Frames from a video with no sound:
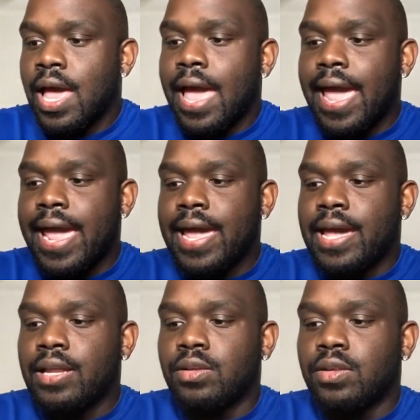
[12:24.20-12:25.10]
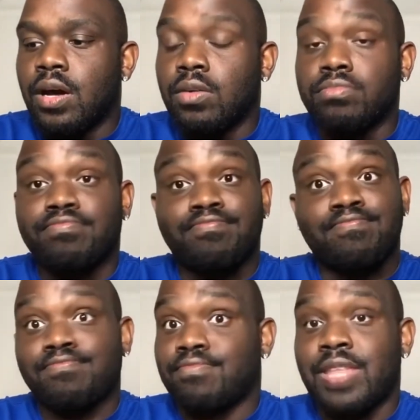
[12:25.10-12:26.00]
And,
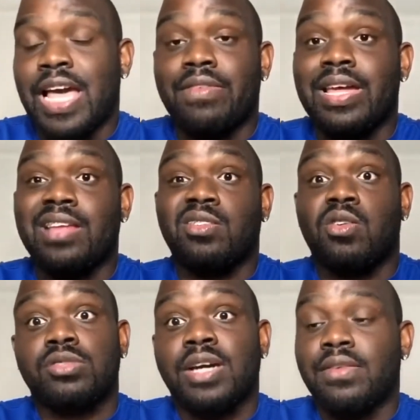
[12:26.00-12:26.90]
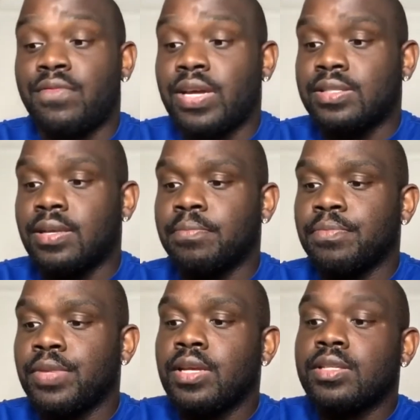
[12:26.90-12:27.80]
they have to get out the car and try to fix it.
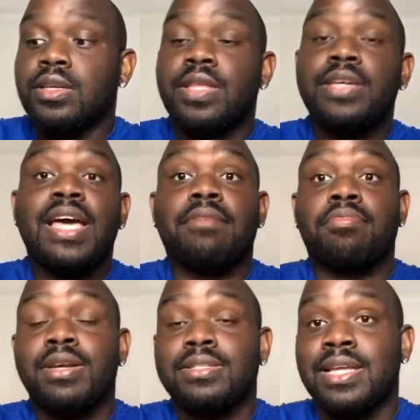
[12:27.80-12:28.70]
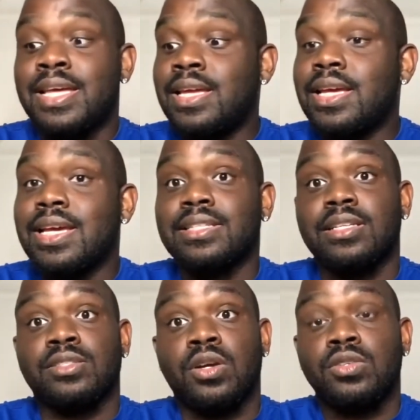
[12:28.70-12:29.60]
So then you have Preston. He is in
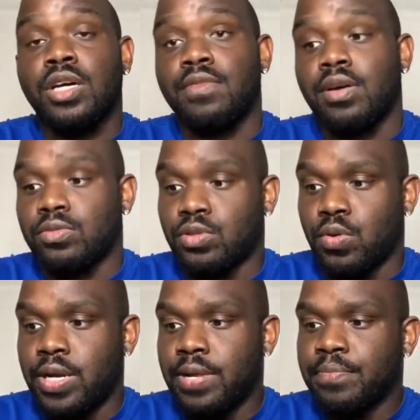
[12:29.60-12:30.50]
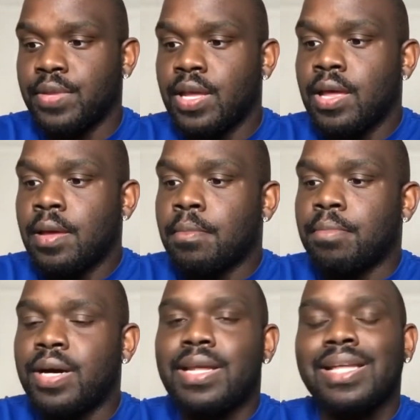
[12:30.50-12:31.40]
search of those three.
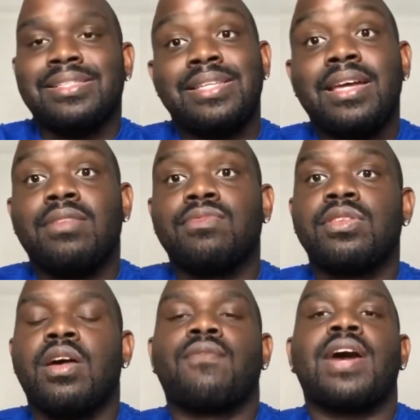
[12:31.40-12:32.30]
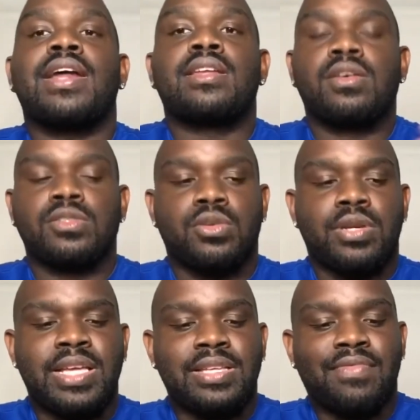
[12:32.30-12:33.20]
But instead of, finding those three,
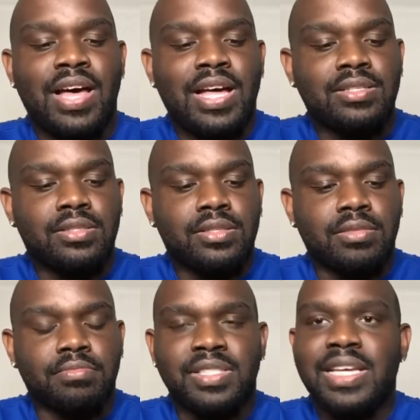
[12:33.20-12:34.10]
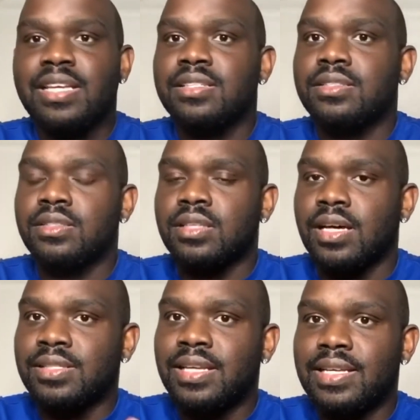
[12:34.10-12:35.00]
he finds a
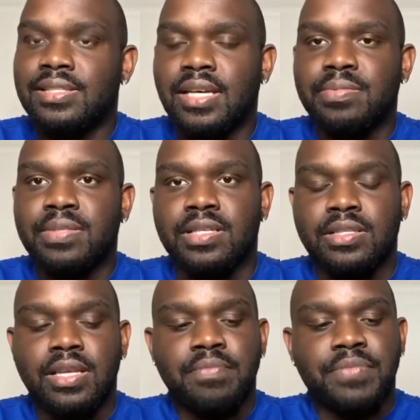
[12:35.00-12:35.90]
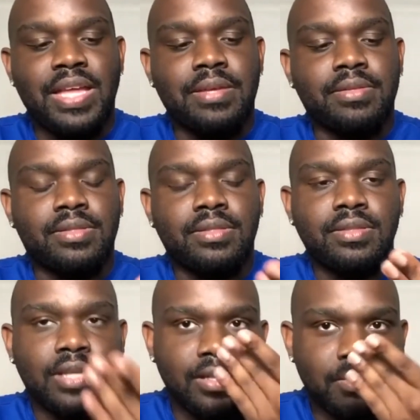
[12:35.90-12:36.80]
sticky substance. And
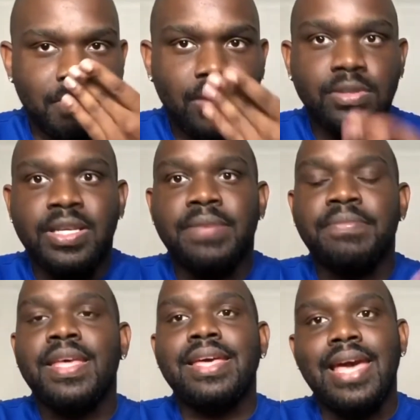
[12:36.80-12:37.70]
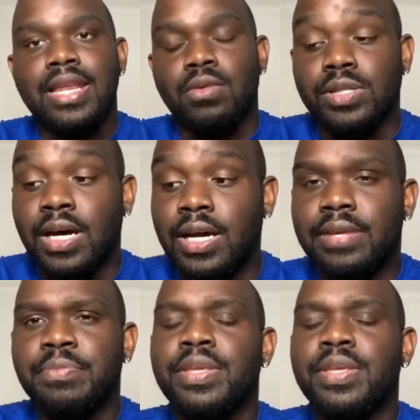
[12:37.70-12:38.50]
he, smells it. And it was honey.